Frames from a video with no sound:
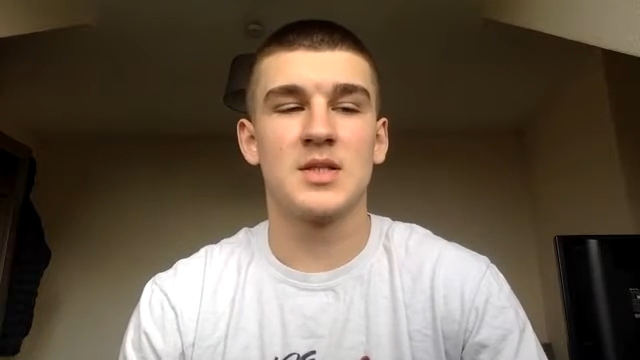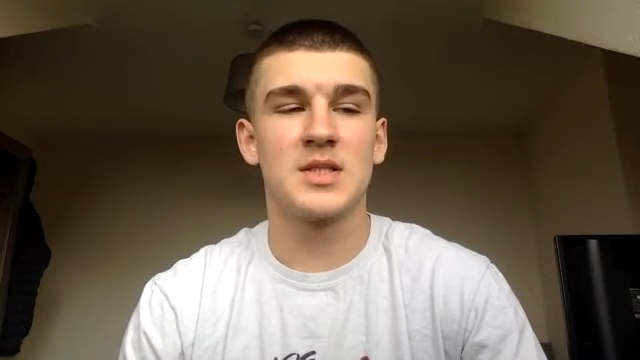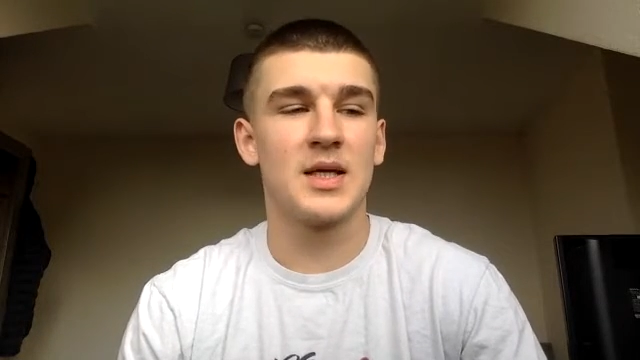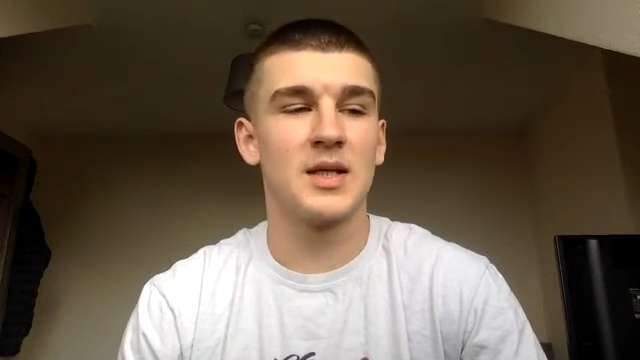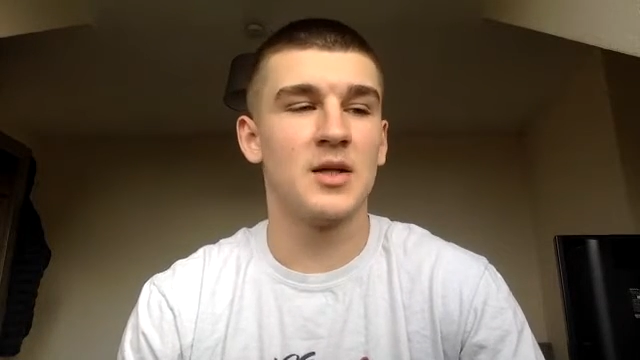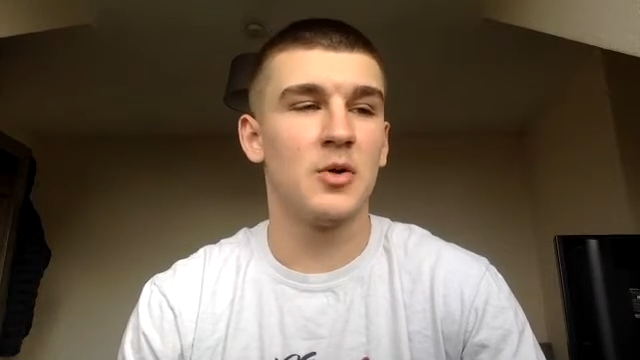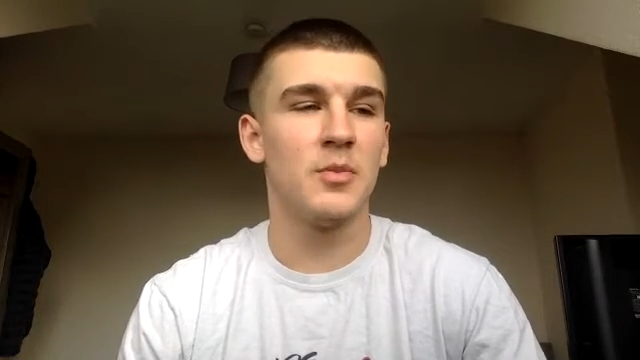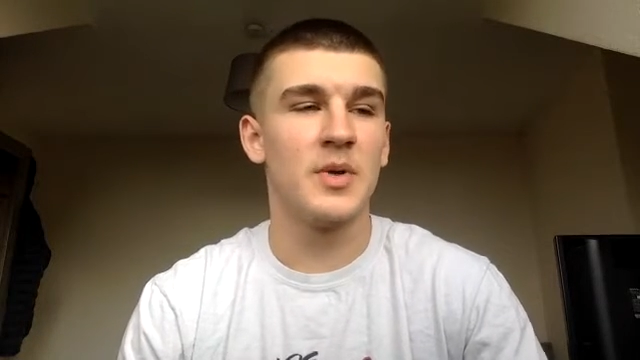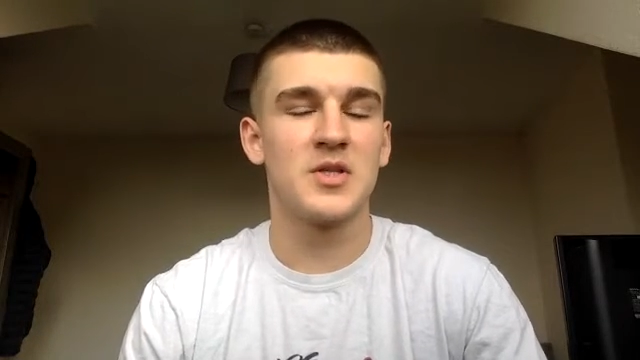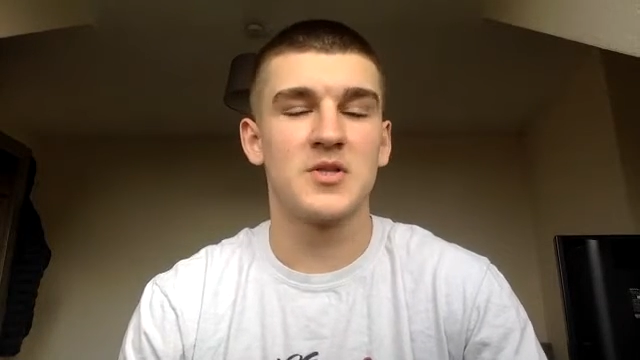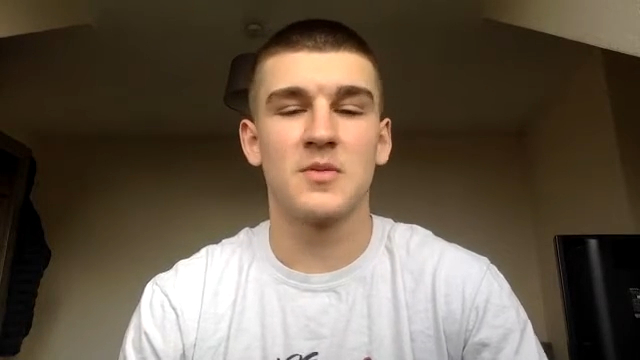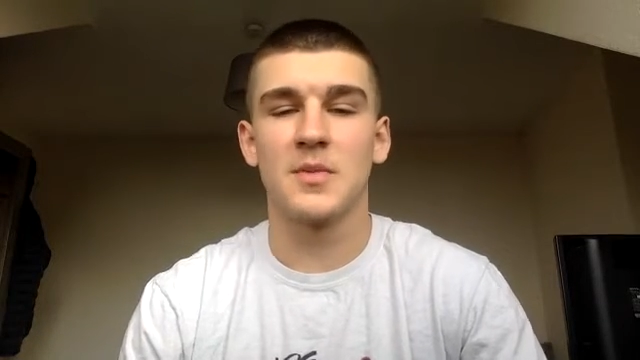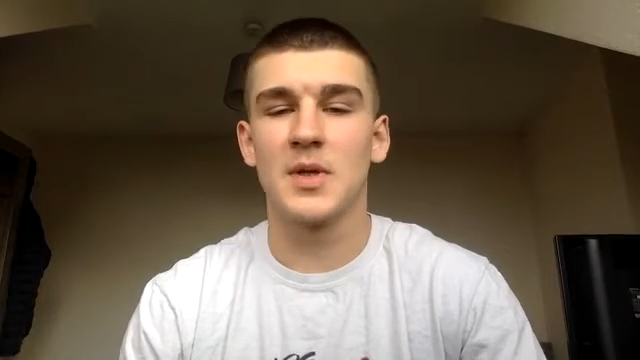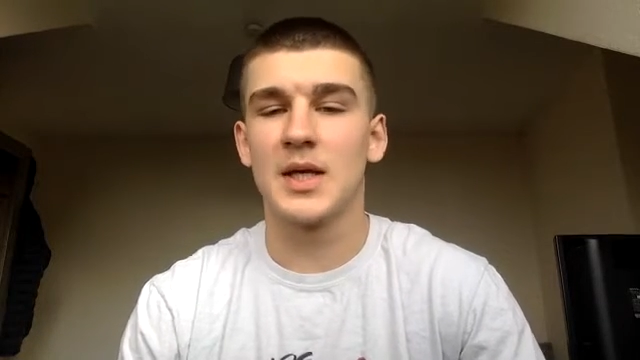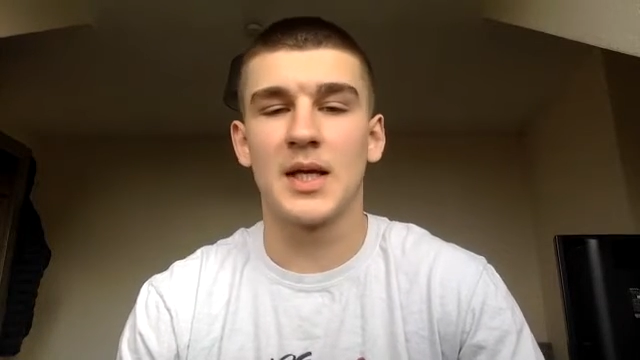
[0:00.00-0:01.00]
take little bits
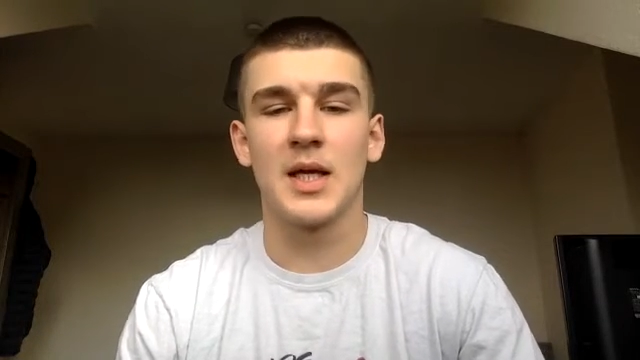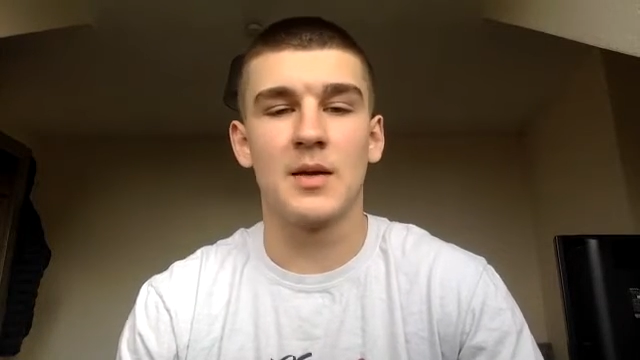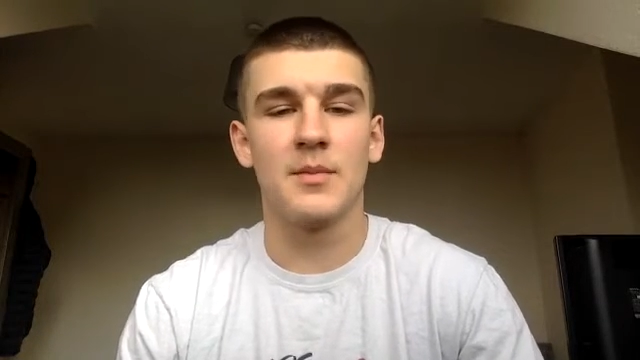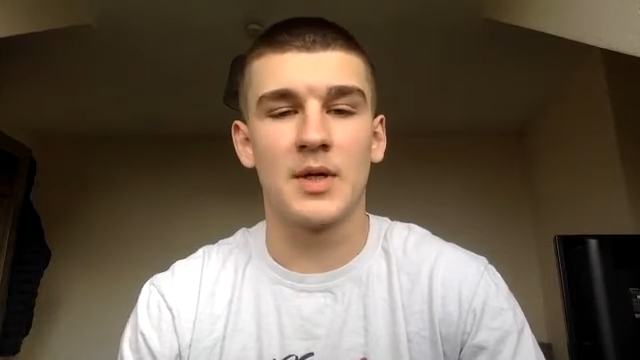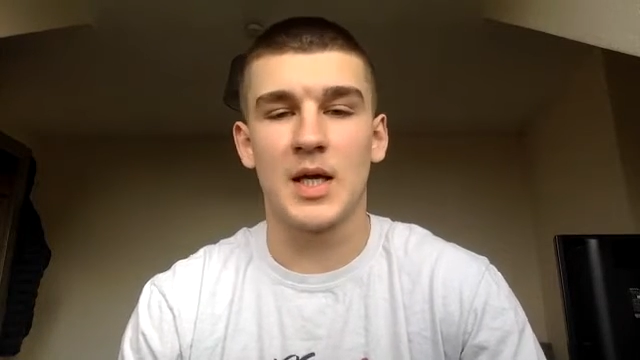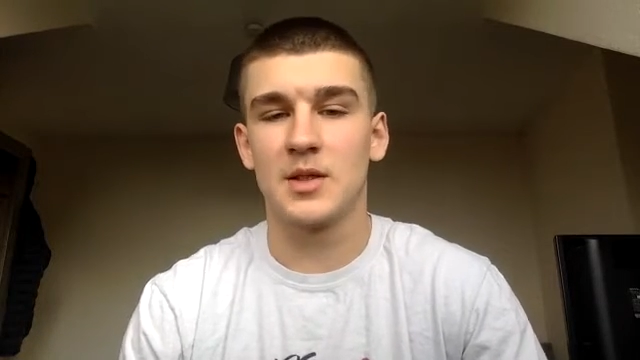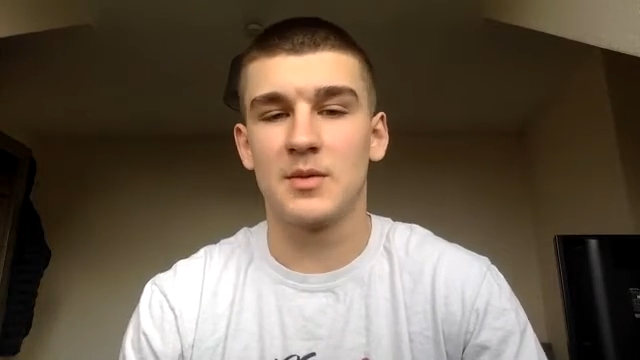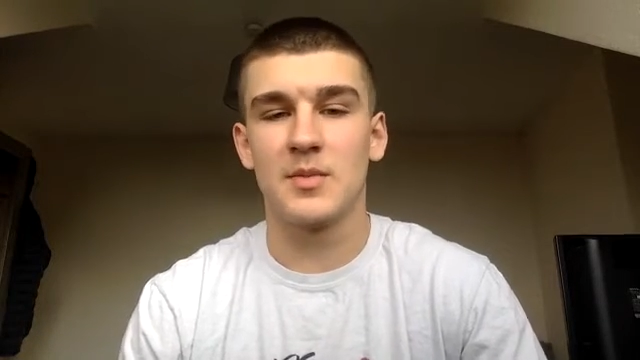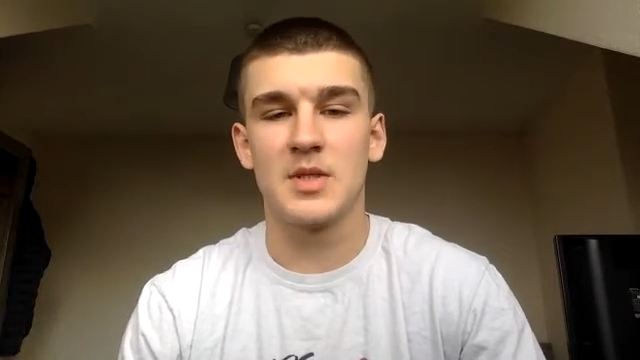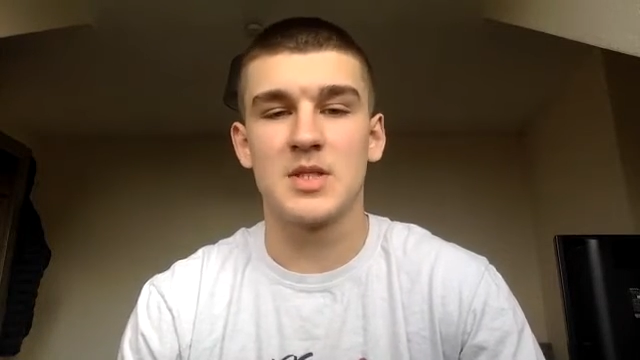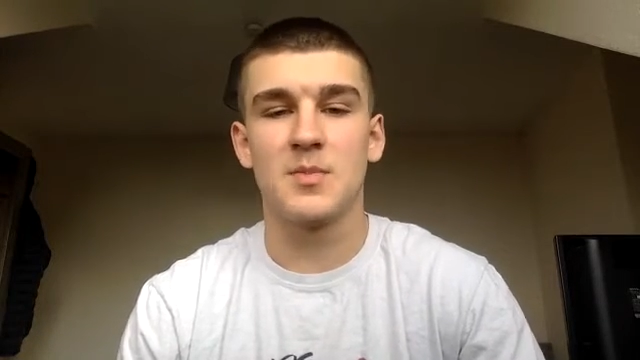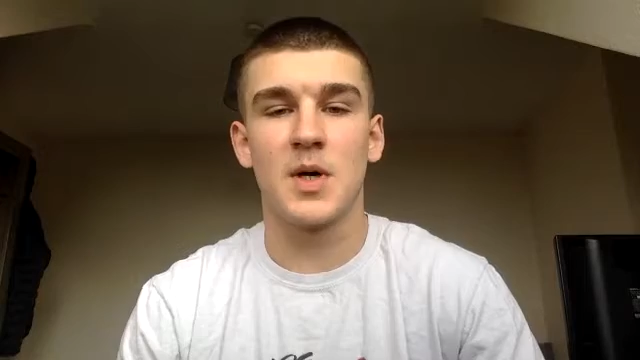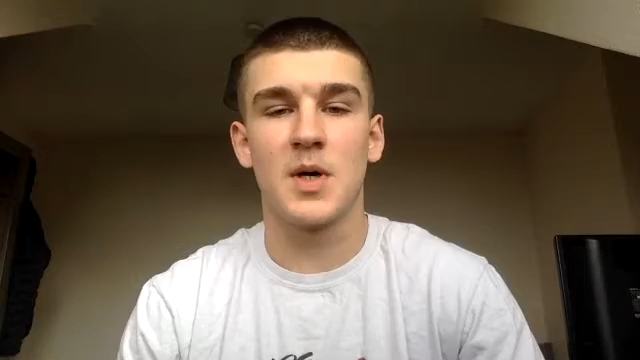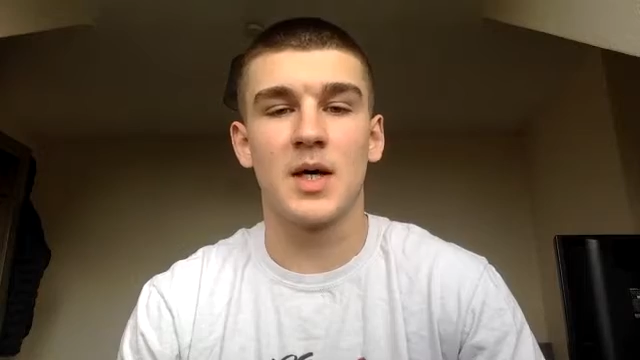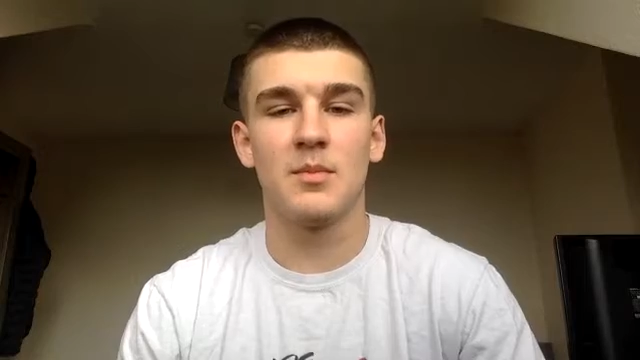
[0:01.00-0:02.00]
from their game and add them
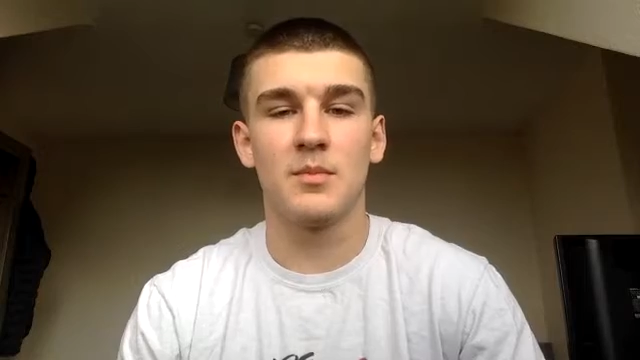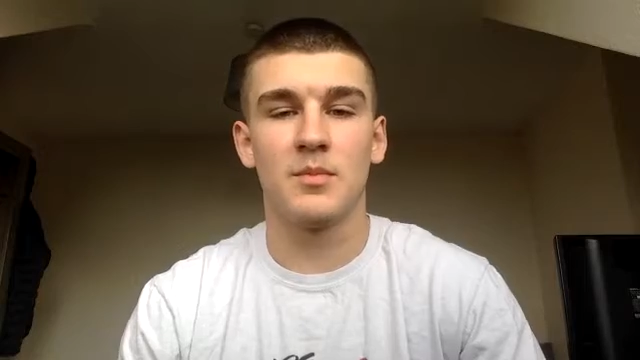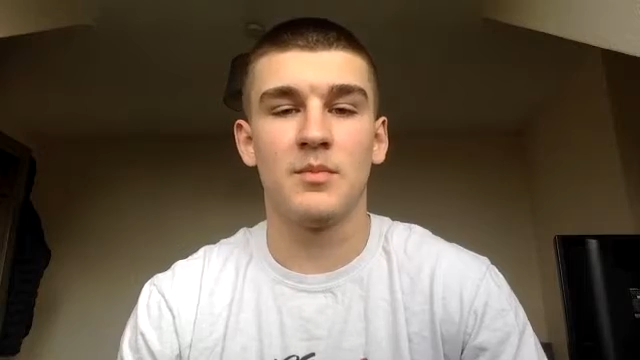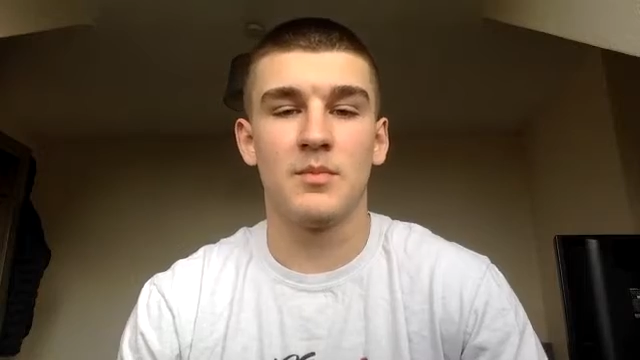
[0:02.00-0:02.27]
into mine.